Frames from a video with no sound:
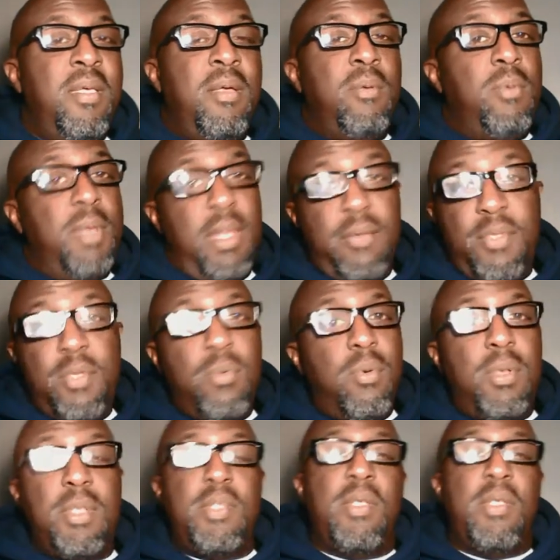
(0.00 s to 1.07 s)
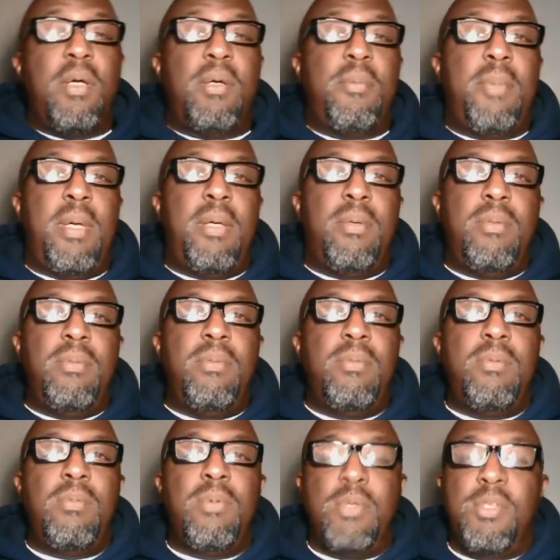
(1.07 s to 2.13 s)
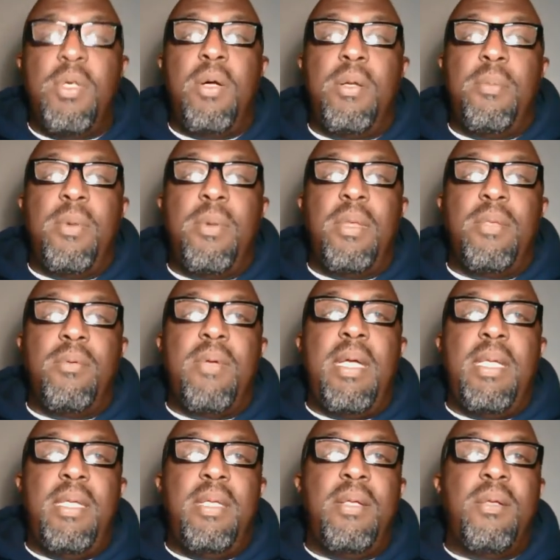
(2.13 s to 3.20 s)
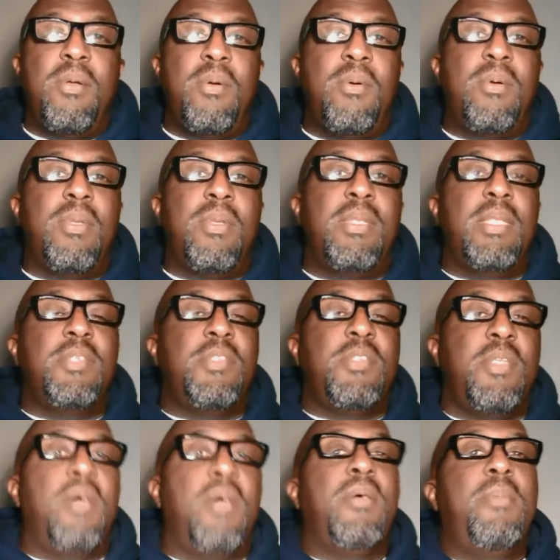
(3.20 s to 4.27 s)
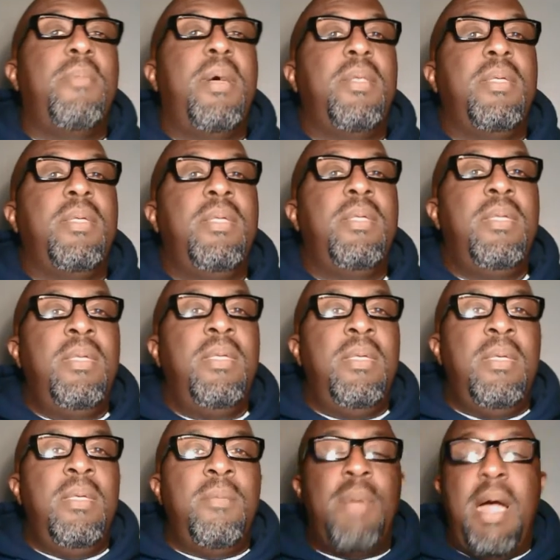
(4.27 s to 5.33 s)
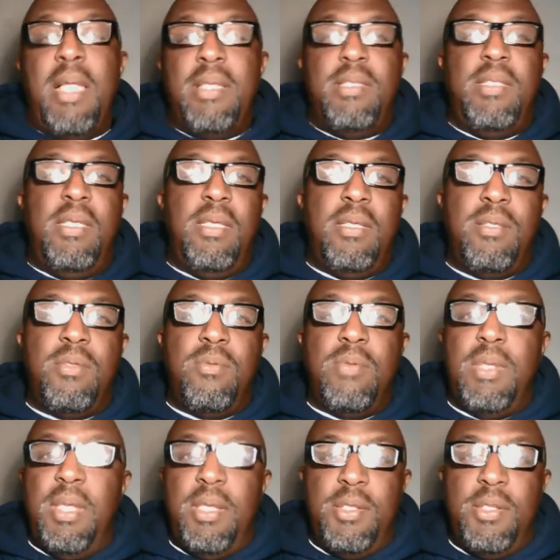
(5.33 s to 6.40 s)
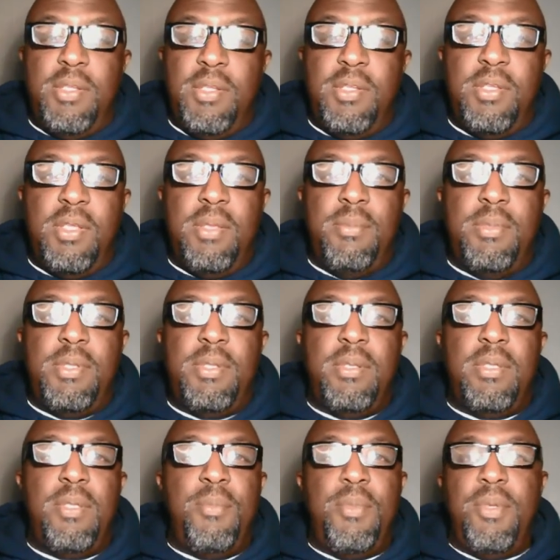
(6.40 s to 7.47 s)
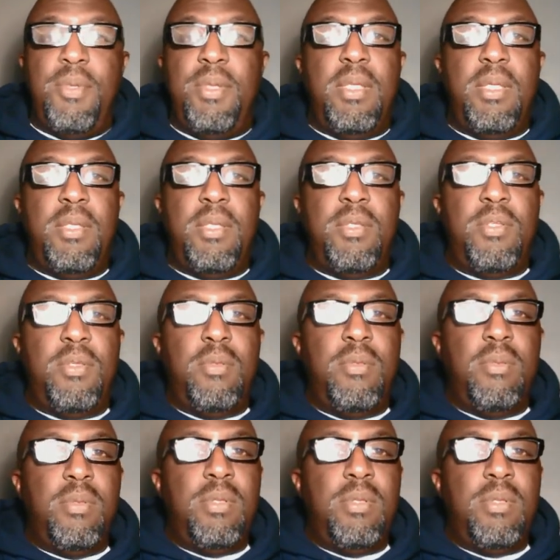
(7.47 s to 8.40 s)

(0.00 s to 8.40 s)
Whatever you want to talk about, we'll talk about it right here on Let's Talk About It. Politics, relationships, community issues,